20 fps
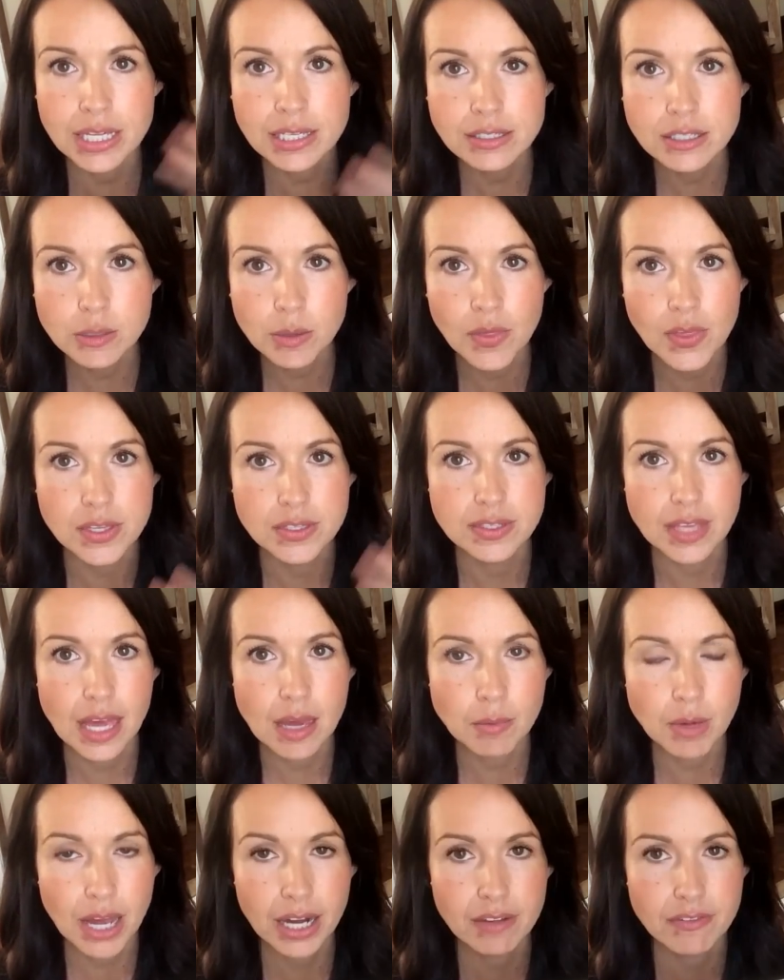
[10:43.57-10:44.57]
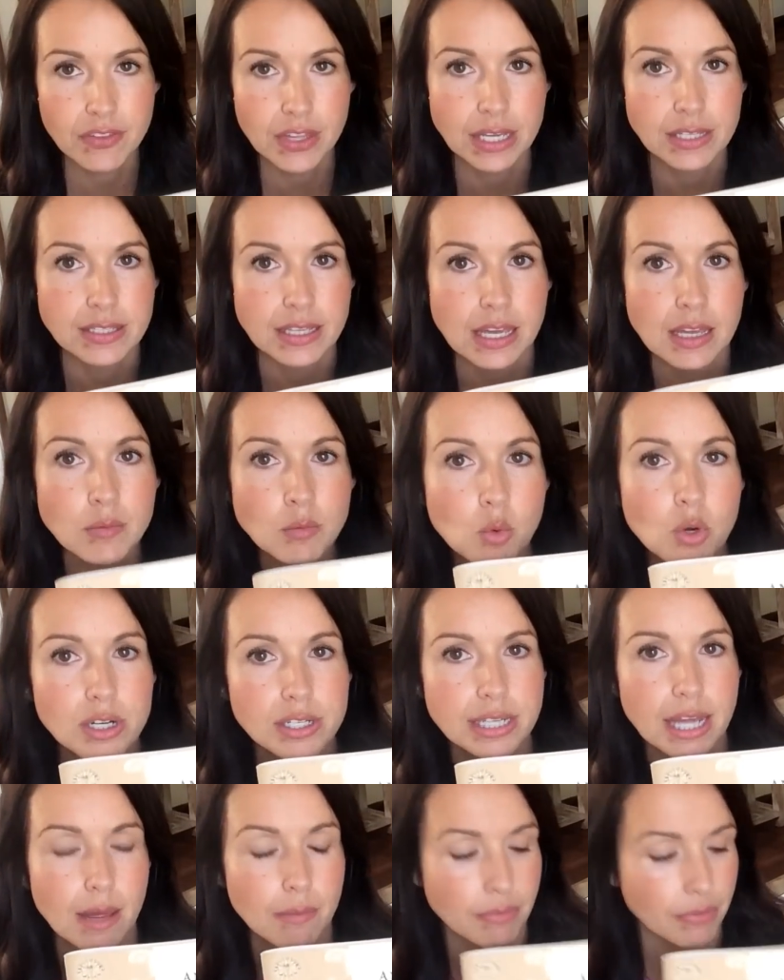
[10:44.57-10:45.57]
he's doing the same kind of things in more
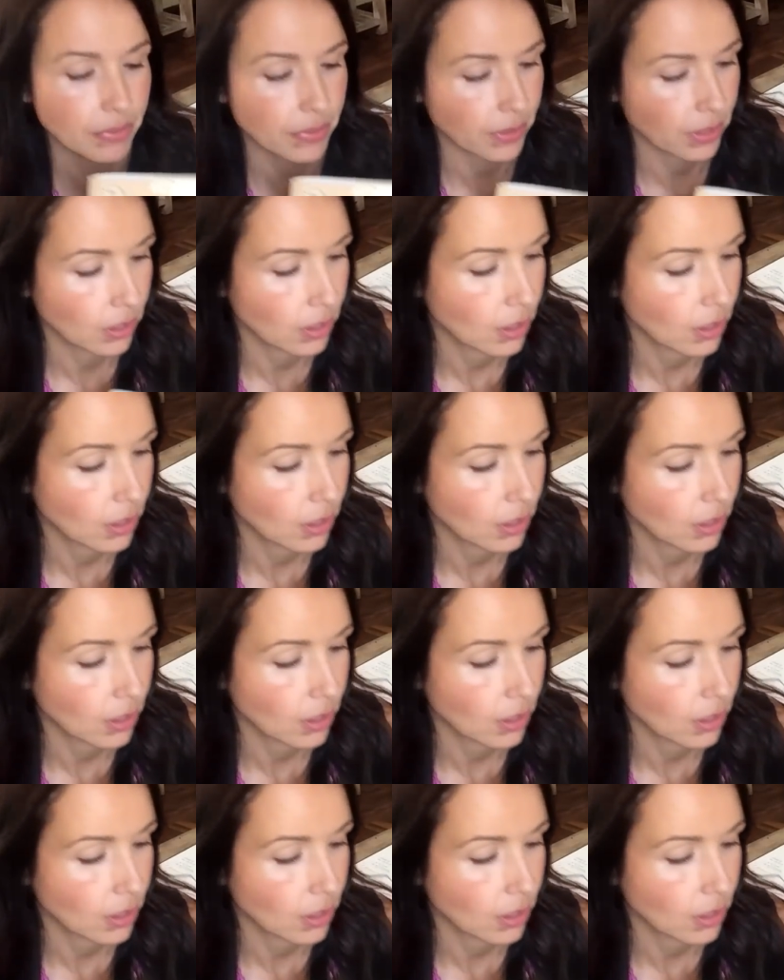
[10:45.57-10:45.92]
depth,